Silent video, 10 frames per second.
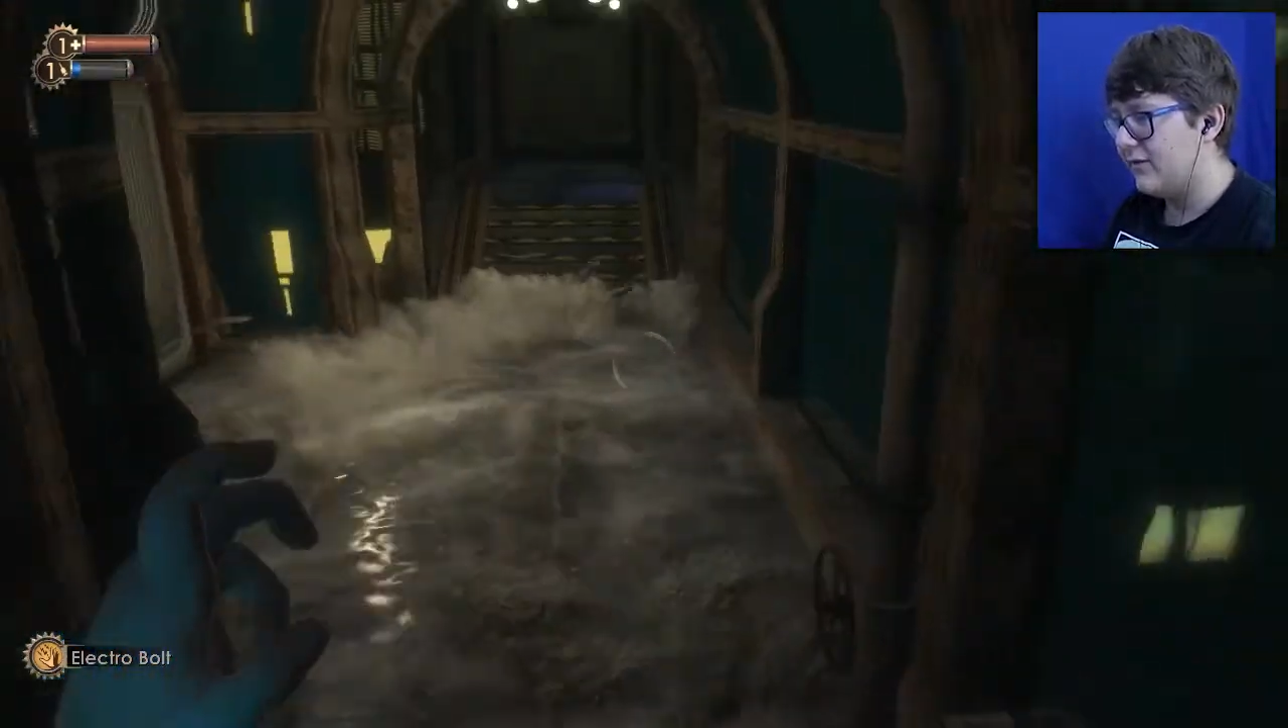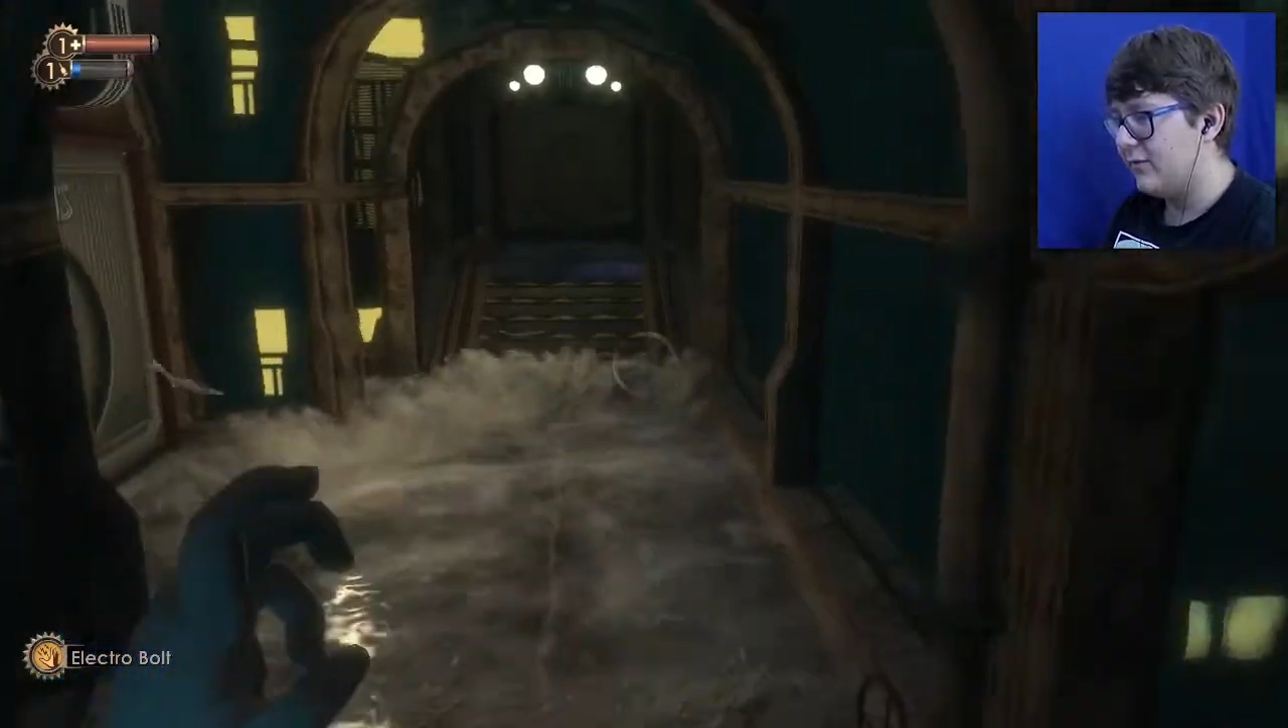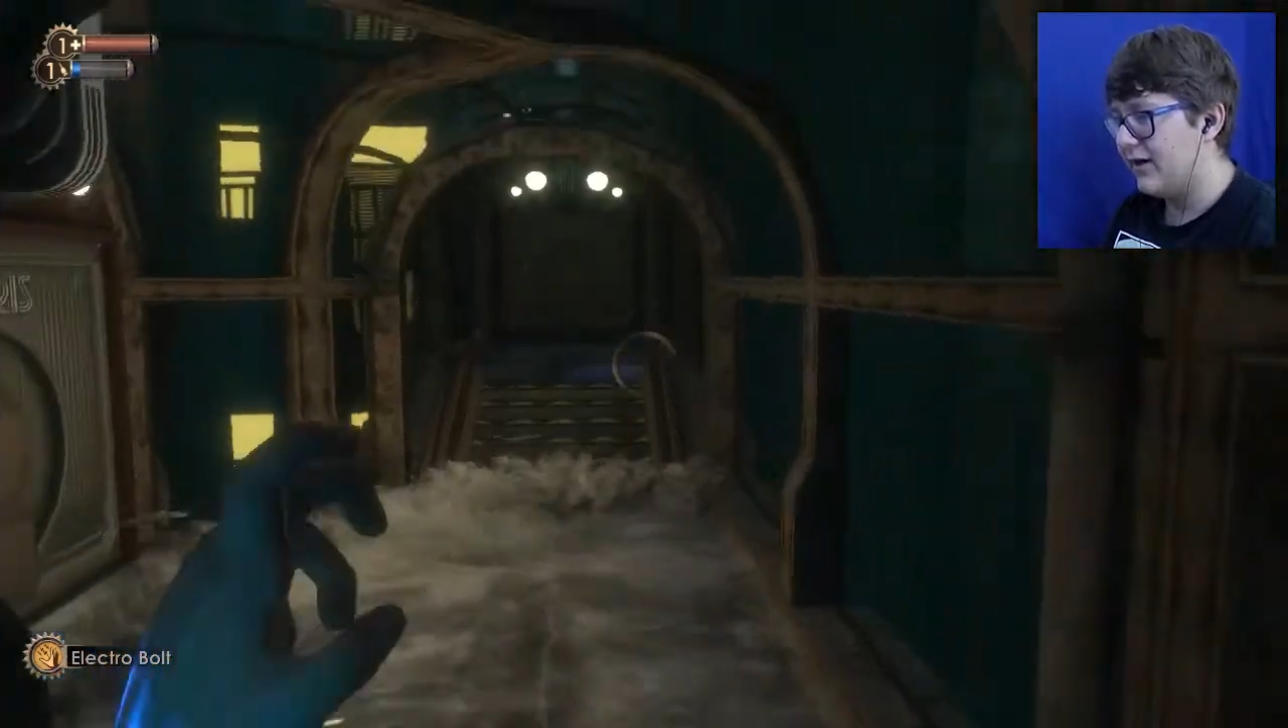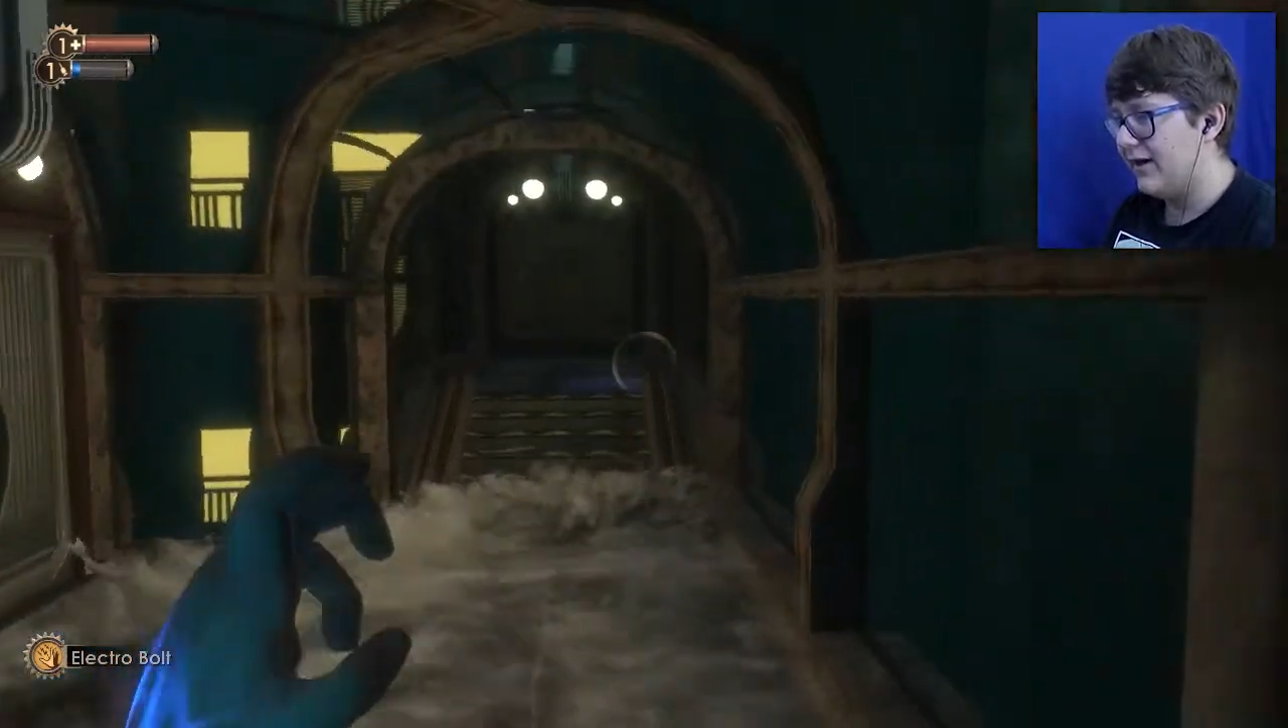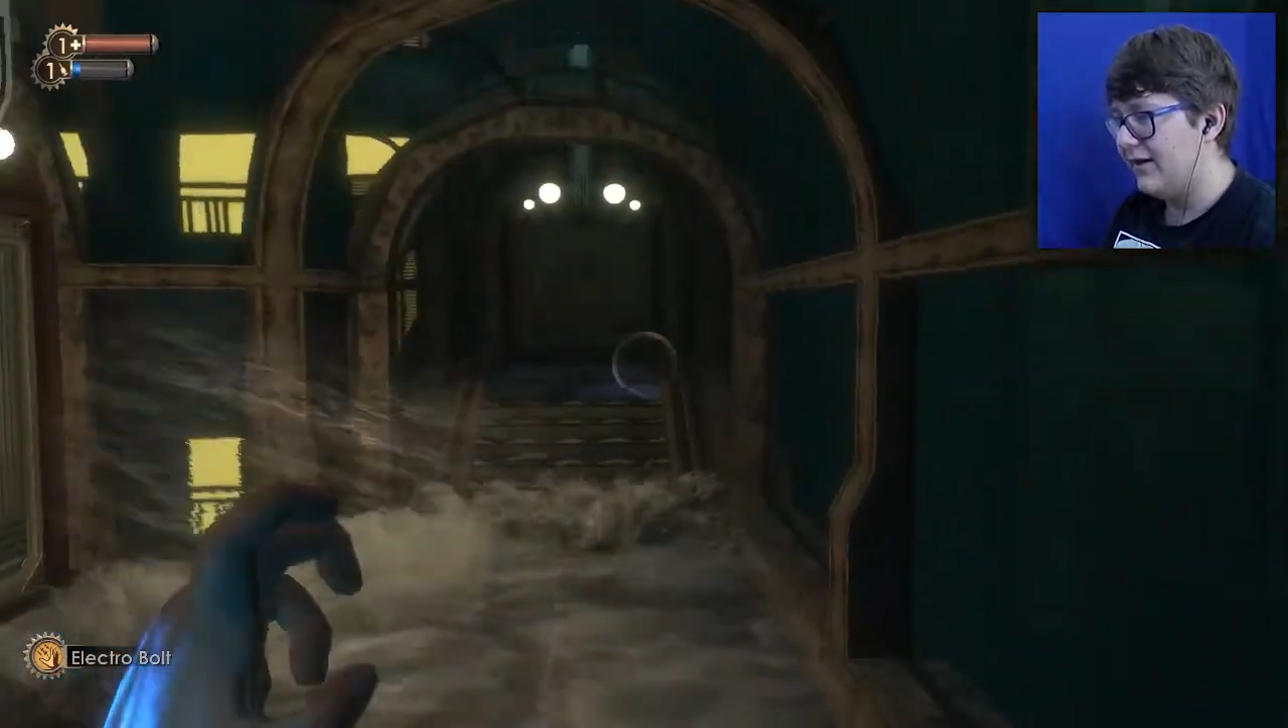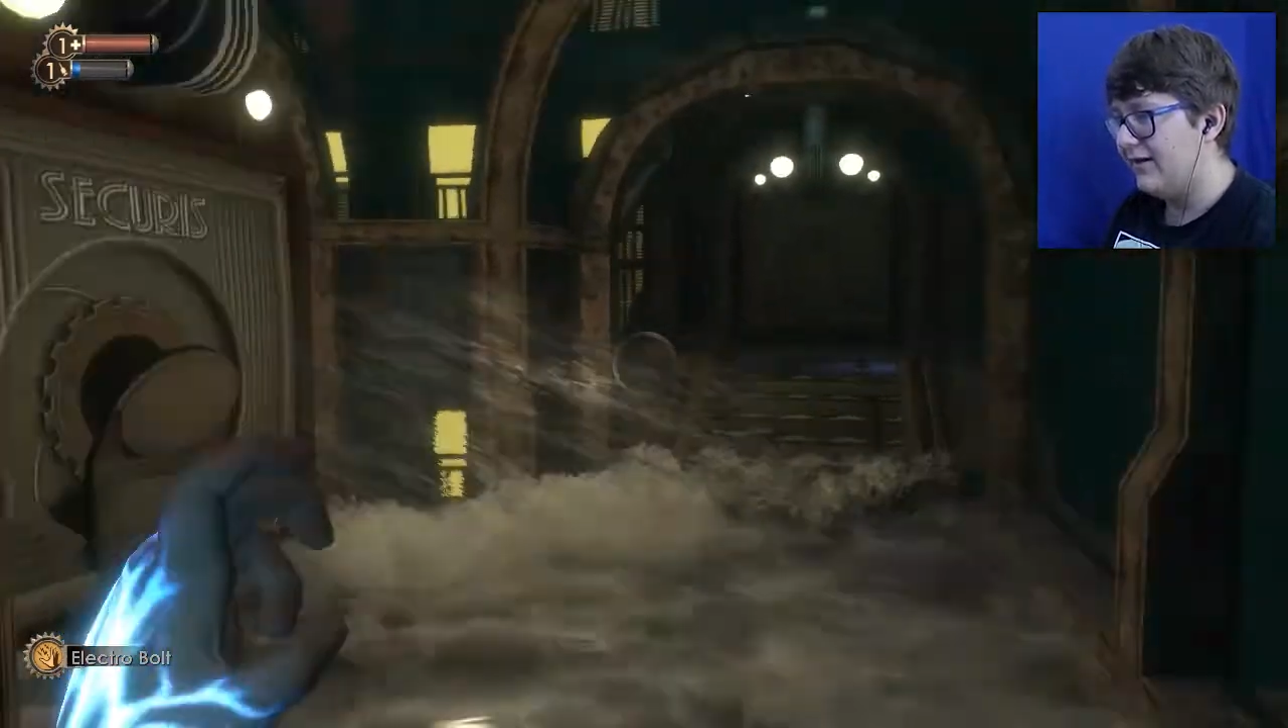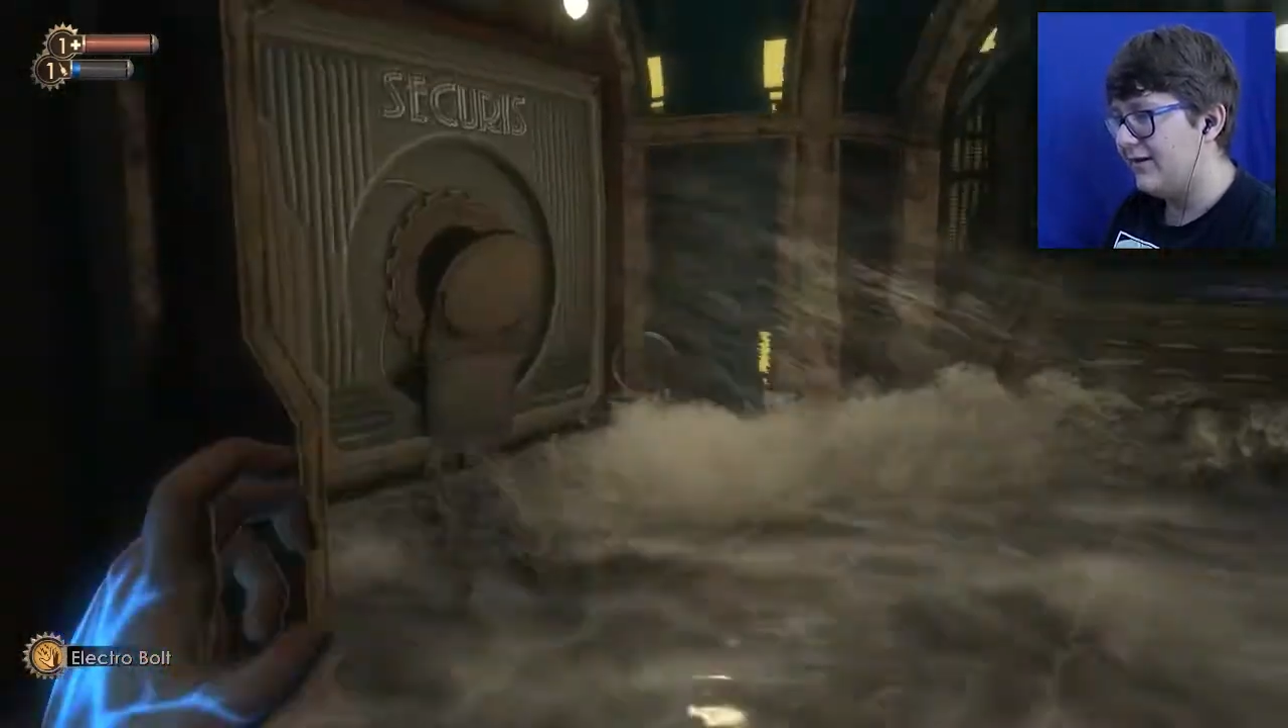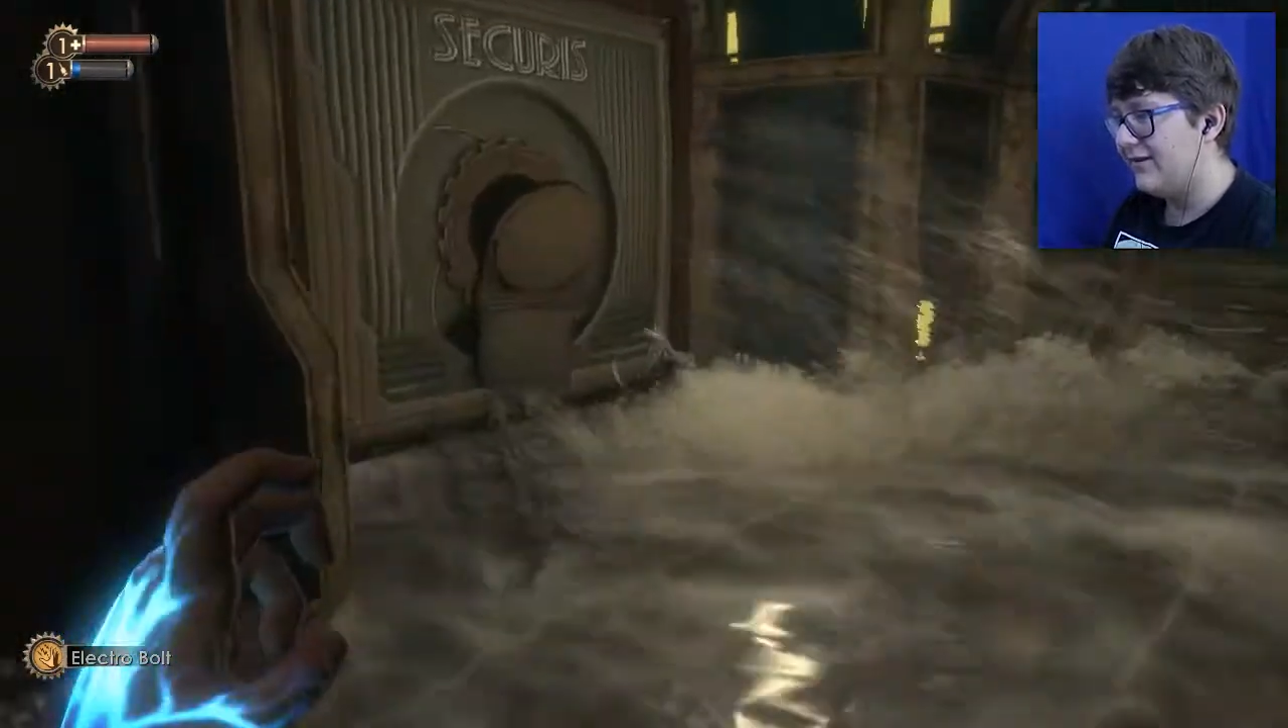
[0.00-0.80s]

Whee!